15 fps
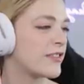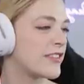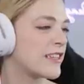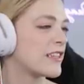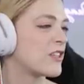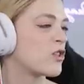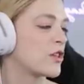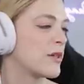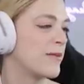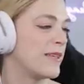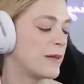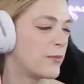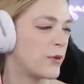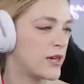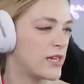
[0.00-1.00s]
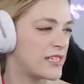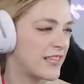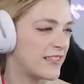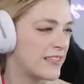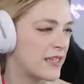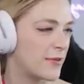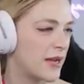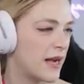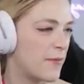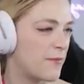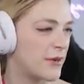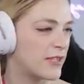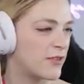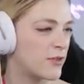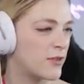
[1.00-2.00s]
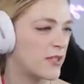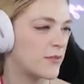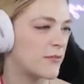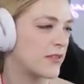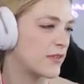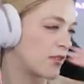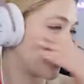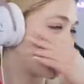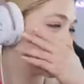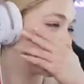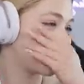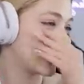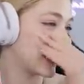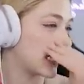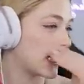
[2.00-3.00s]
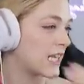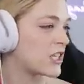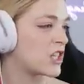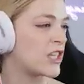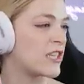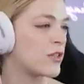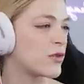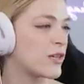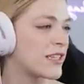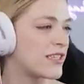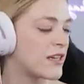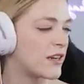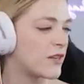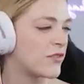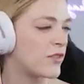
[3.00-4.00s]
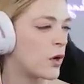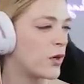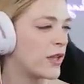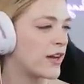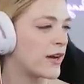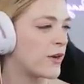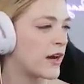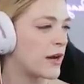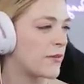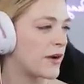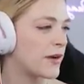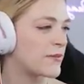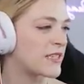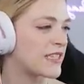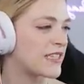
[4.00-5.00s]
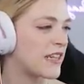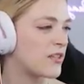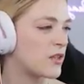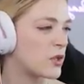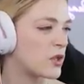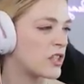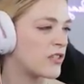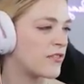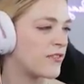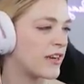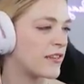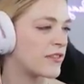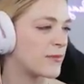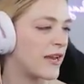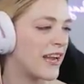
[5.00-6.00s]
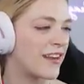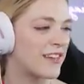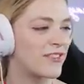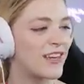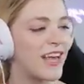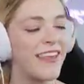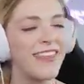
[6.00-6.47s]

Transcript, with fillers: has an extremely important test coming up, but school has been so busy lately. She can drink a ton of cola and cram right up to the test, or she should find some light activity.